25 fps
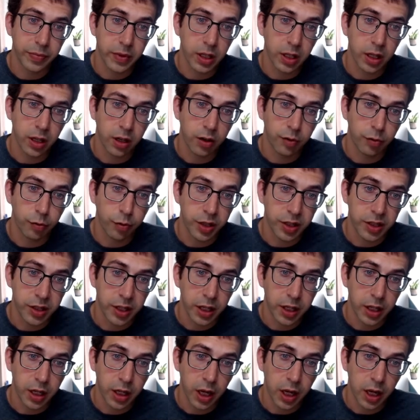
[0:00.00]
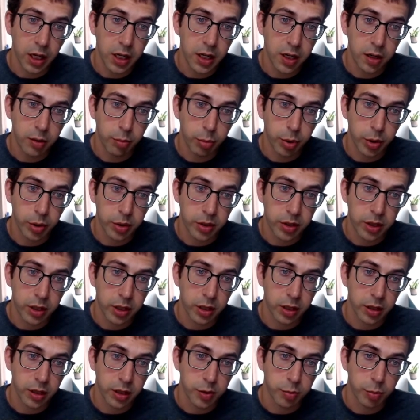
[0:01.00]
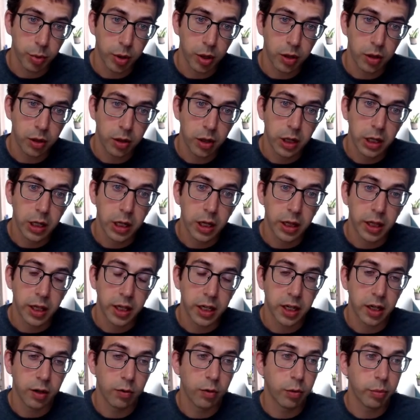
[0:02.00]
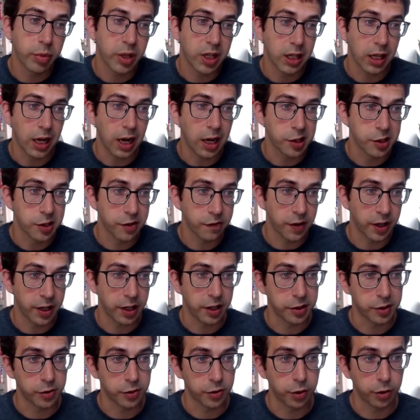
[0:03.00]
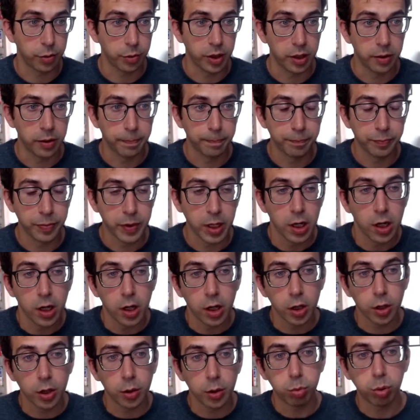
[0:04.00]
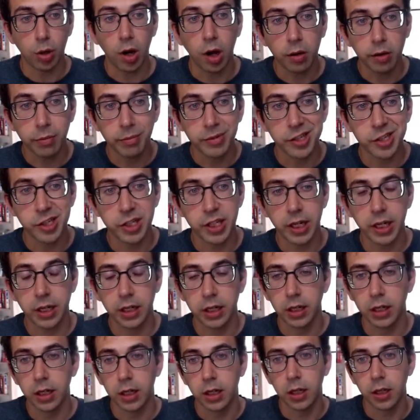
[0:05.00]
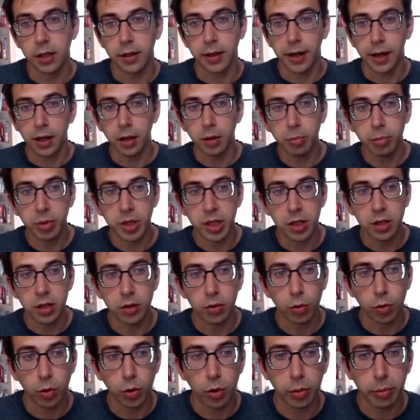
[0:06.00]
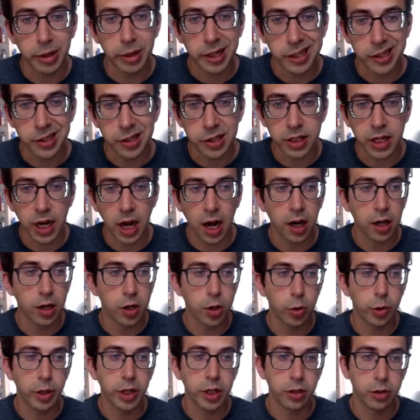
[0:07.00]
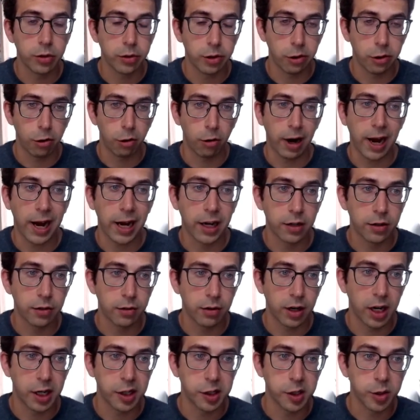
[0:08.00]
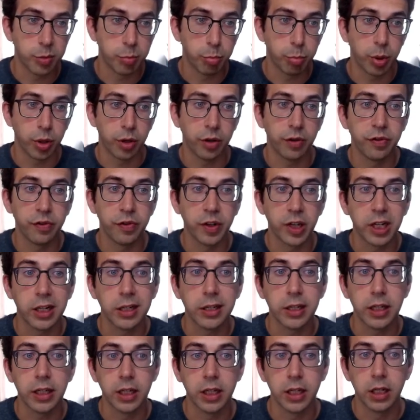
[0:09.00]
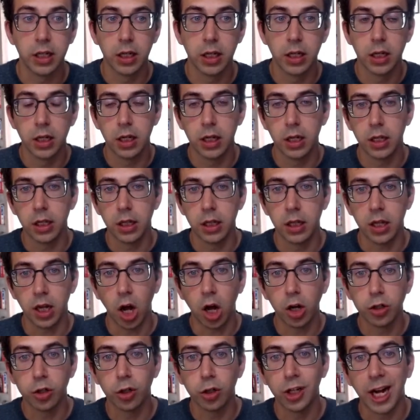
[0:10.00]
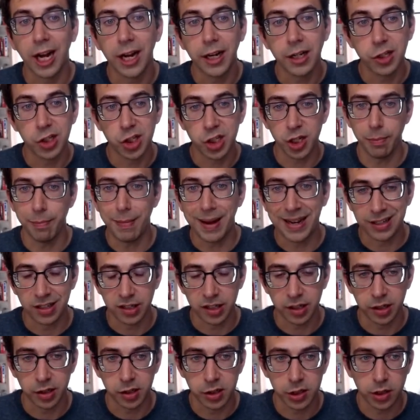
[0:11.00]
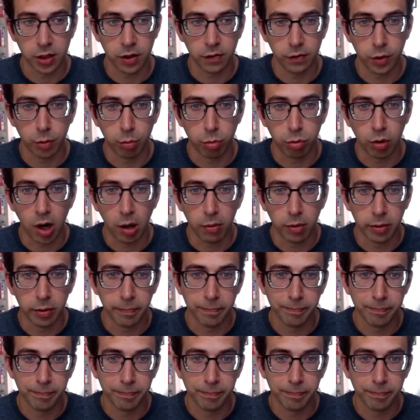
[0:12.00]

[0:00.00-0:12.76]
if we take any input in this ball, then it will be classified as a 3. The problem is that the LP norm is not going to characterize perfectly the underlying semantics of the problem.